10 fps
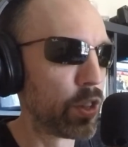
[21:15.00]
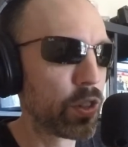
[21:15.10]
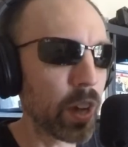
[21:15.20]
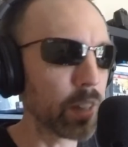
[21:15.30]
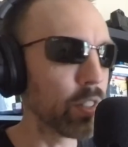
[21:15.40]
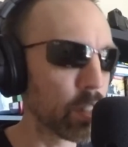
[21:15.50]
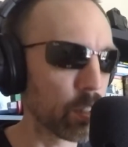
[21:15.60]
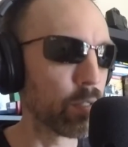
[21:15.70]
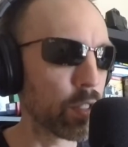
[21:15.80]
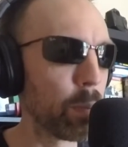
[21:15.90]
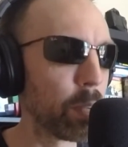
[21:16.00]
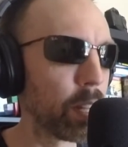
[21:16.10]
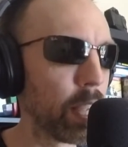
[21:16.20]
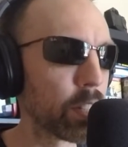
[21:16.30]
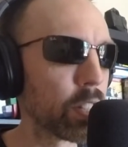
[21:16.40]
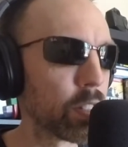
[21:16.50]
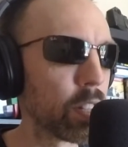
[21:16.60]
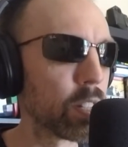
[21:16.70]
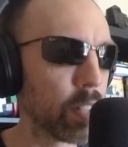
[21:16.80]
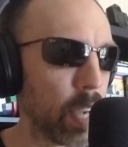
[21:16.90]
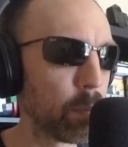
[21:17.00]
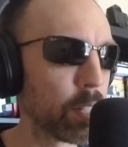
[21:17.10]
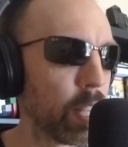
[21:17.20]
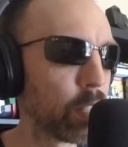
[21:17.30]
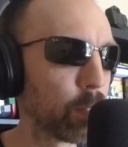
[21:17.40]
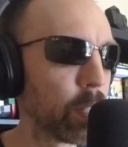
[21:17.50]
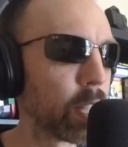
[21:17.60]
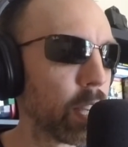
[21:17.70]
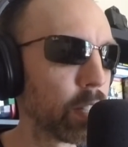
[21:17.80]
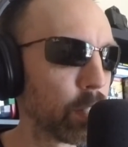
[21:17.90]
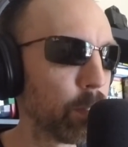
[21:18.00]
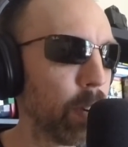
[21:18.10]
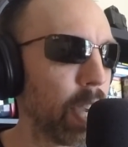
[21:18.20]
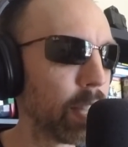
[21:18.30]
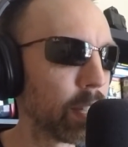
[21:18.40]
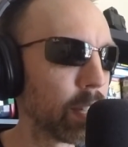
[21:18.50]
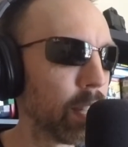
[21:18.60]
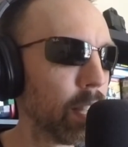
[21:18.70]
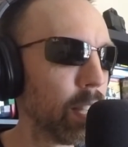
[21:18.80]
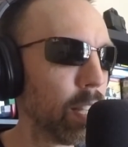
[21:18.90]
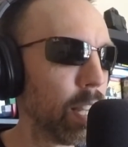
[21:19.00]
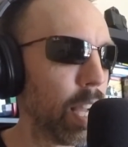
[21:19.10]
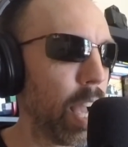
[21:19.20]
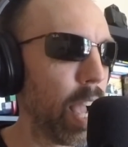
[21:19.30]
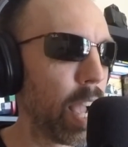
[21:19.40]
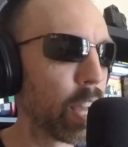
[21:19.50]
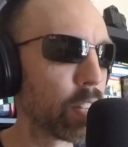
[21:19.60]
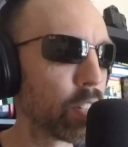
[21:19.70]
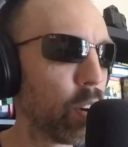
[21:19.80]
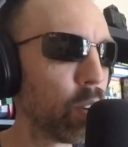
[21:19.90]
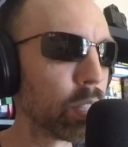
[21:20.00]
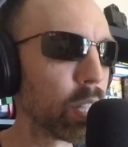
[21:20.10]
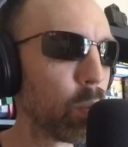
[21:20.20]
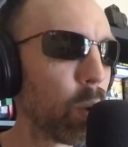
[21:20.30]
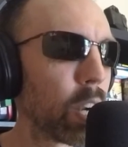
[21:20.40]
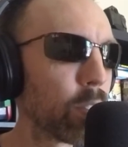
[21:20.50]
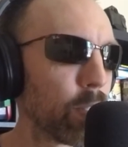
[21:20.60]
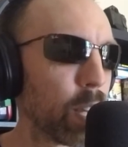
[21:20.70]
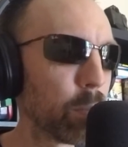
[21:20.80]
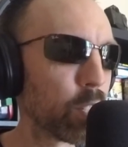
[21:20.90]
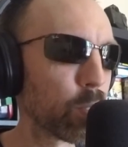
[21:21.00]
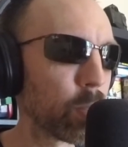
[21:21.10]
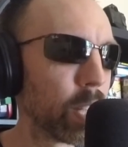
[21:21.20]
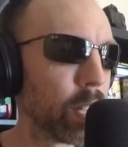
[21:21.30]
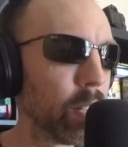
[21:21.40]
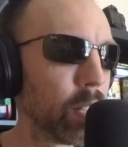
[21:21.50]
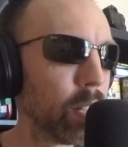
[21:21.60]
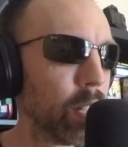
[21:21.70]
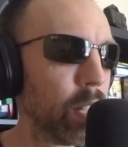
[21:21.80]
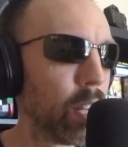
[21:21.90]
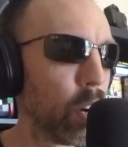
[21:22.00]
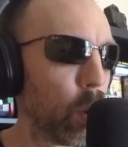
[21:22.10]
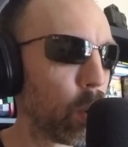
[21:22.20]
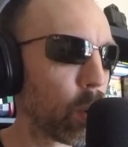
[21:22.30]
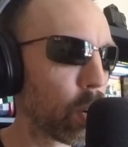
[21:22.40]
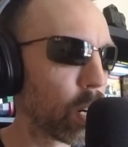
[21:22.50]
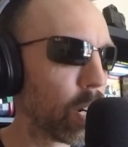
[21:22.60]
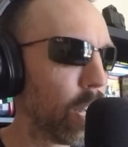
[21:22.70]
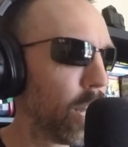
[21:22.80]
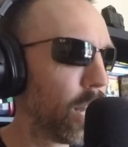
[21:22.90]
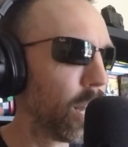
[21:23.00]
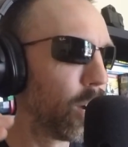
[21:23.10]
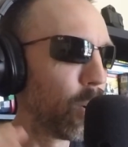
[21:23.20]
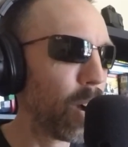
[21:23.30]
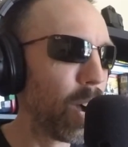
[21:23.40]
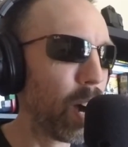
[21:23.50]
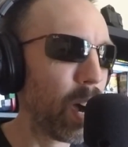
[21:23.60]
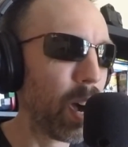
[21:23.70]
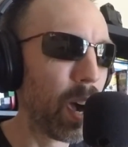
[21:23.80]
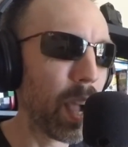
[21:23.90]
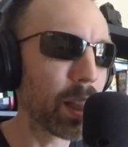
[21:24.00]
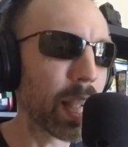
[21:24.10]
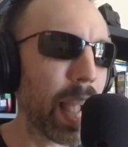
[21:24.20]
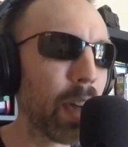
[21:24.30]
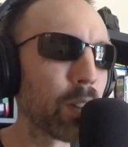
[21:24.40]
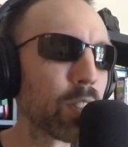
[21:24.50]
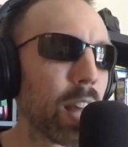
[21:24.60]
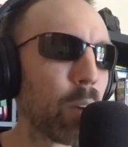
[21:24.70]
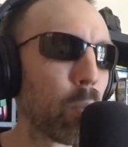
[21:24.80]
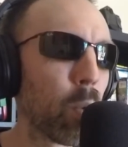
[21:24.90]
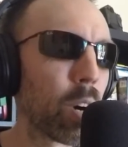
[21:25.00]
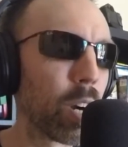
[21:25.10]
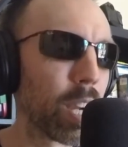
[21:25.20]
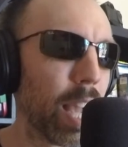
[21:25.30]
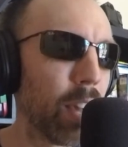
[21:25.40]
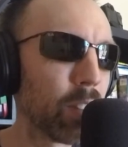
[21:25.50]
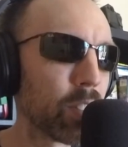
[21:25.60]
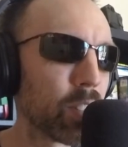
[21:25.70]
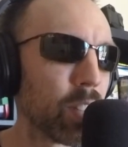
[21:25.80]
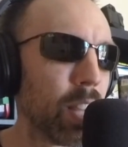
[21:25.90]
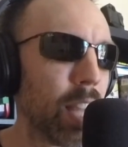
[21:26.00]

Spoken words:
dozens of simulations in the time it takes for a gun to fire, and only one of them is real? Or, like, how does that work? How does